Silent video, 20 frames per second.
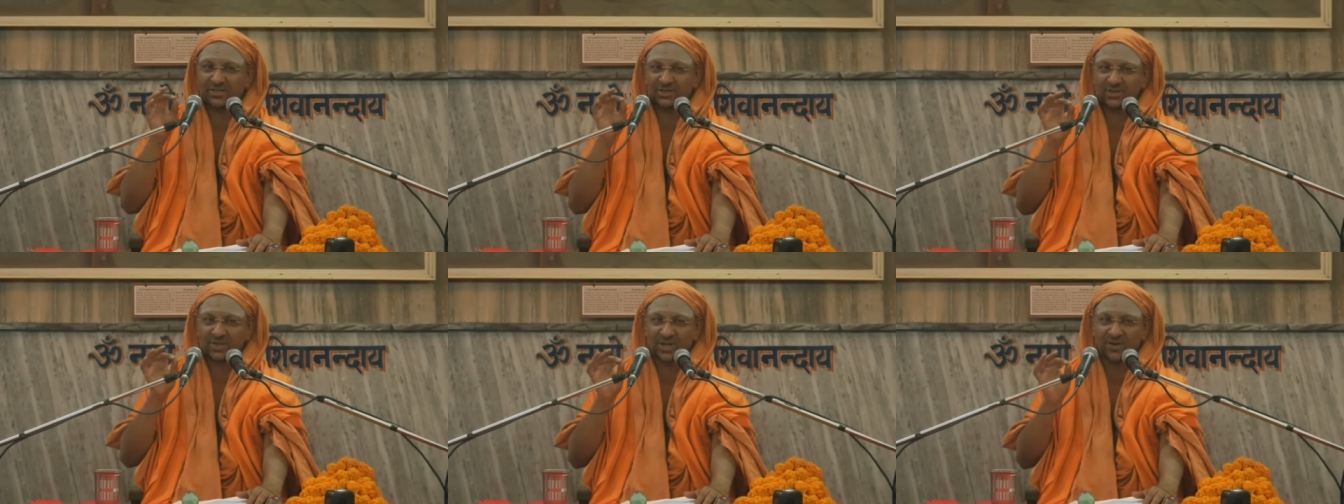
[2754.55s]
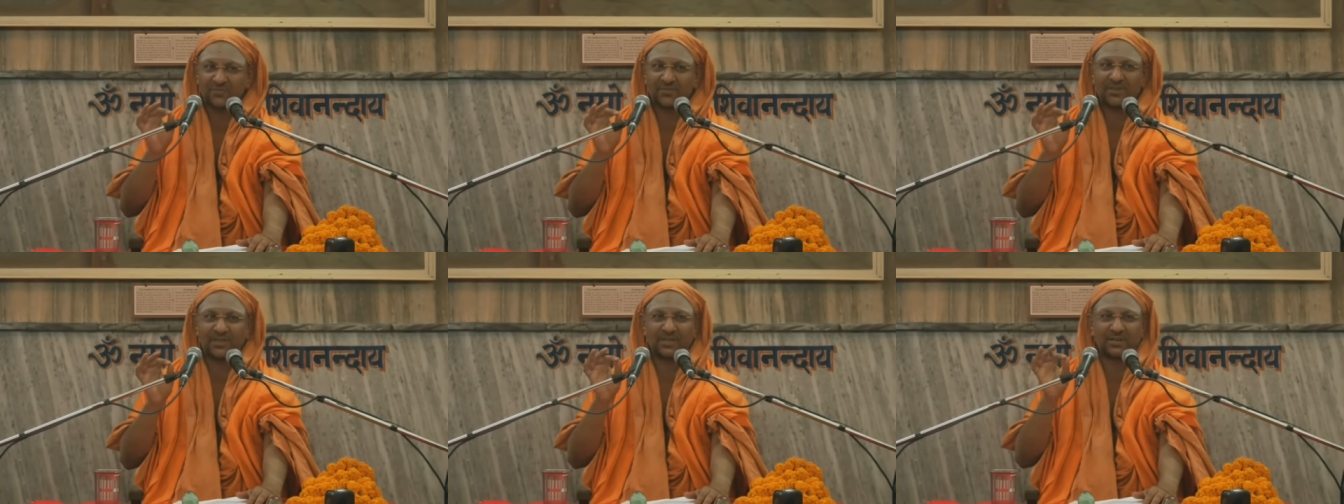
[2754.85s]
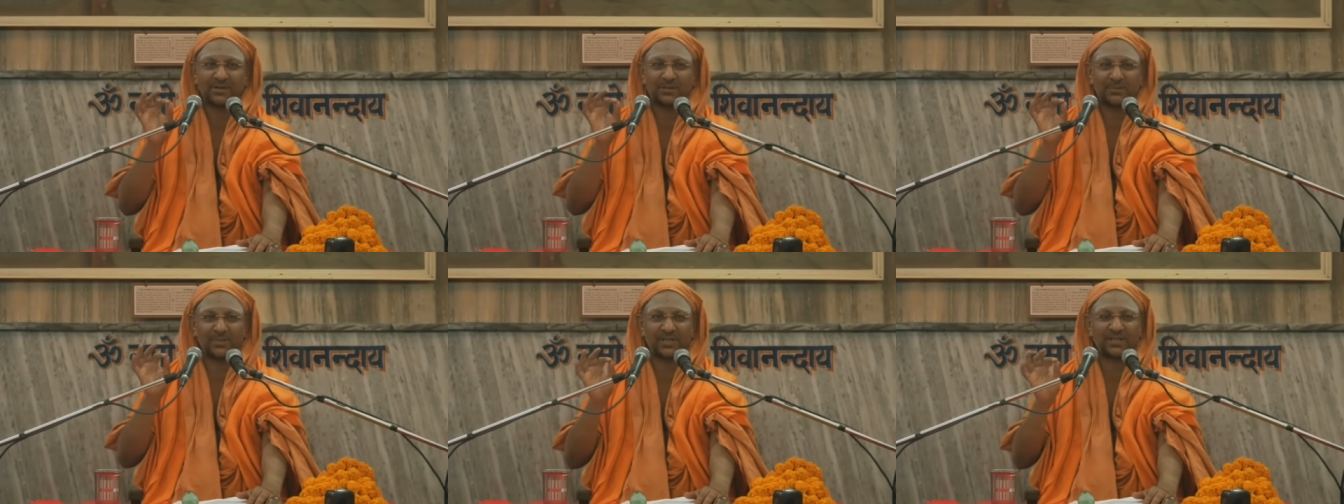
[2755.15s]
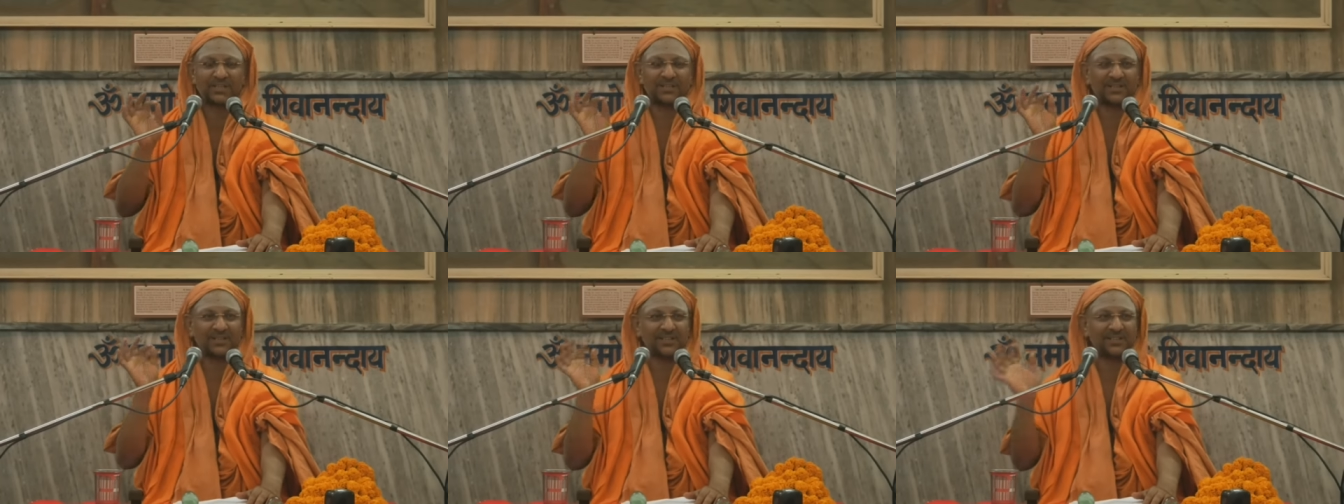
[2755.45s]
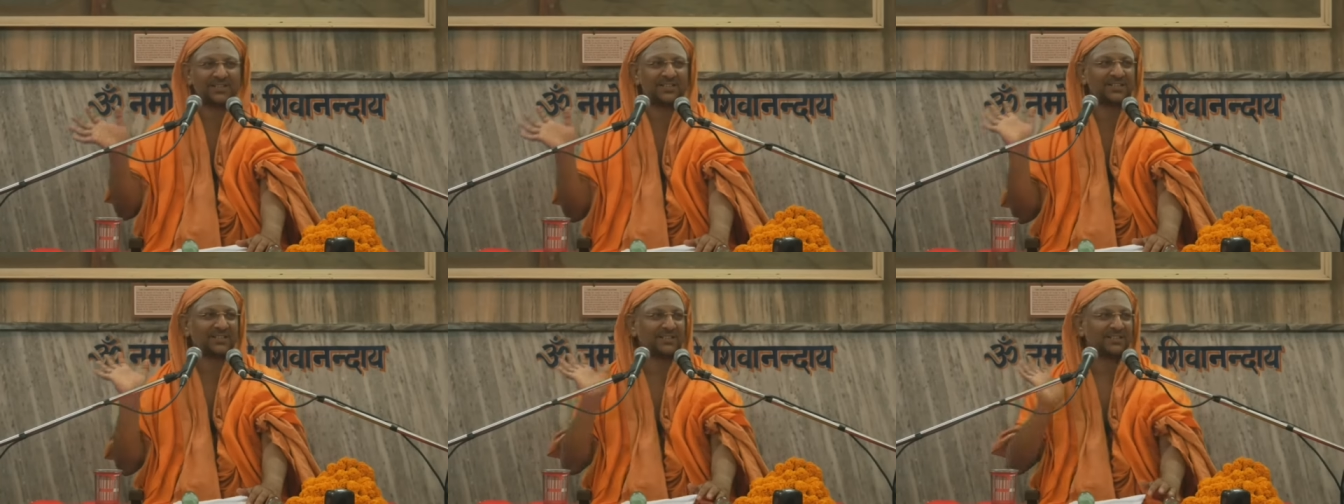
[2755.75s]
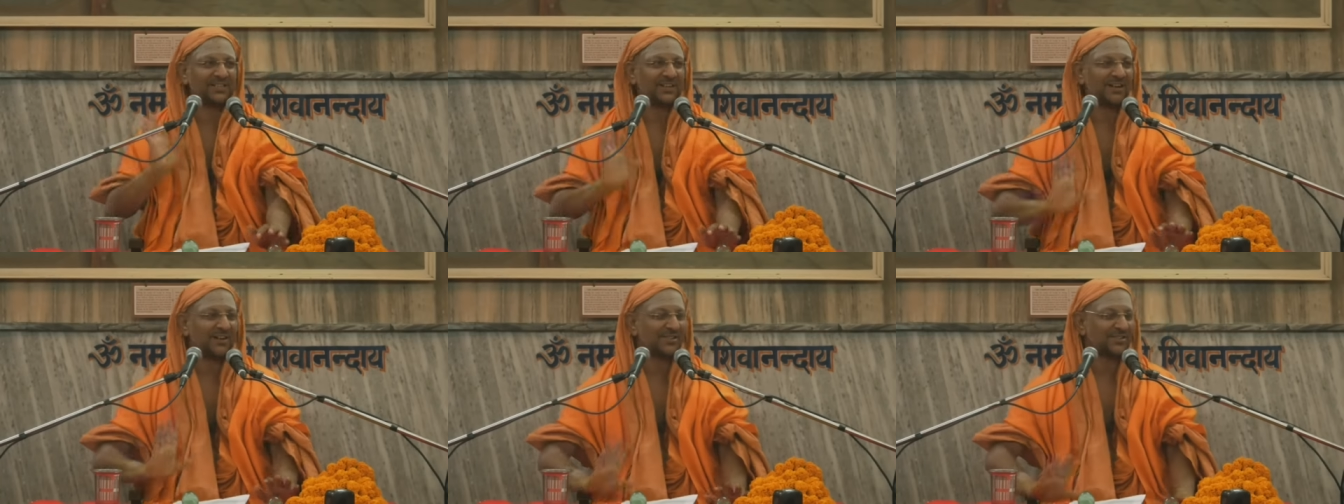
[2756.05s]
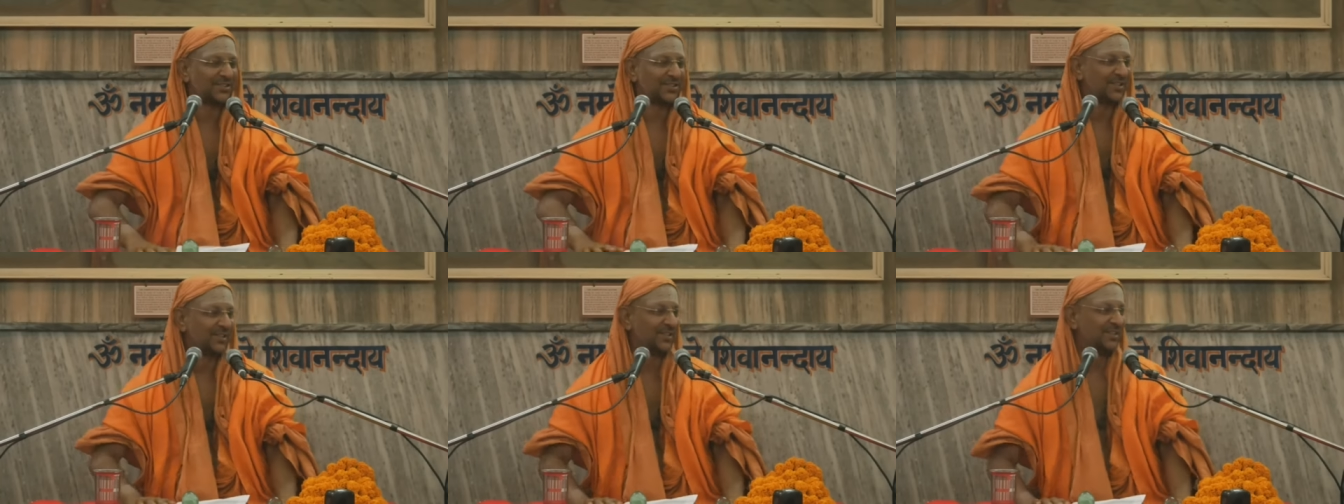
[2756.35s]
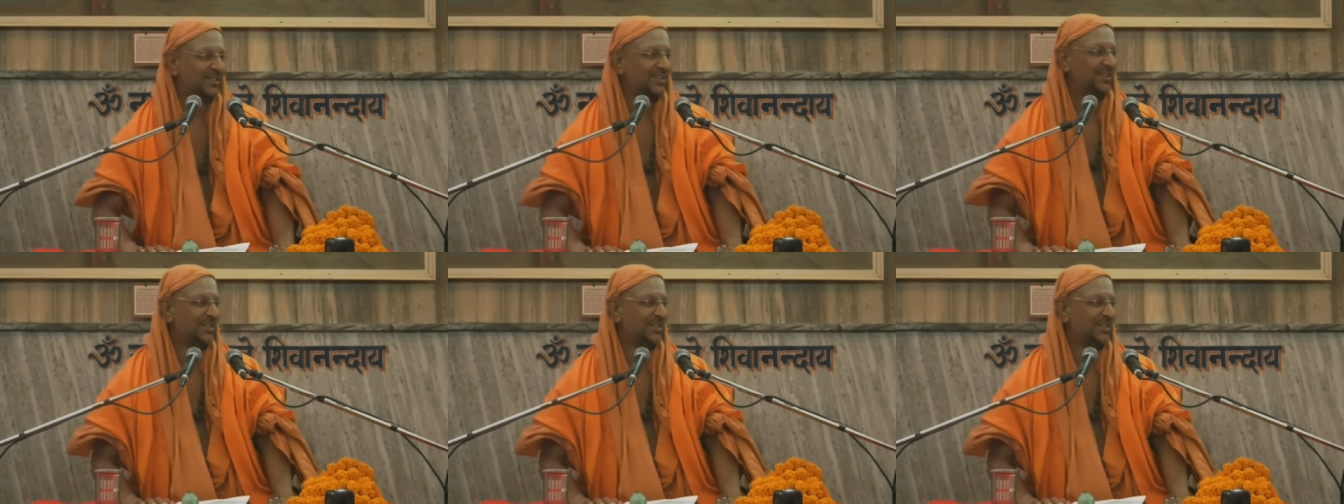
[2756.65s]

Shravana, Manana, Nididhyasana.